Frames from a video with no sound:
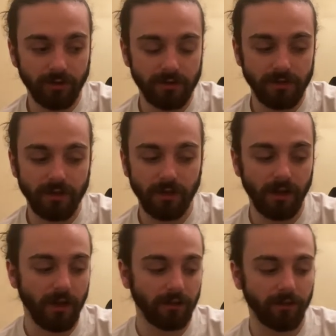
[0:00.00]
because then you can
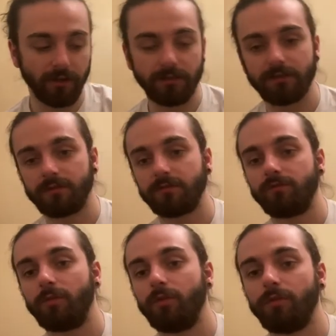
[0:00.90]
add things and
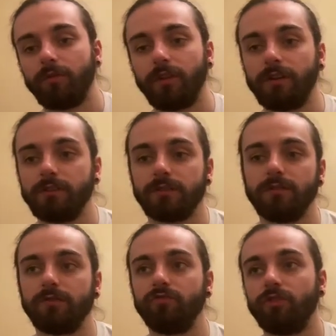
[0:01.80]
remove things and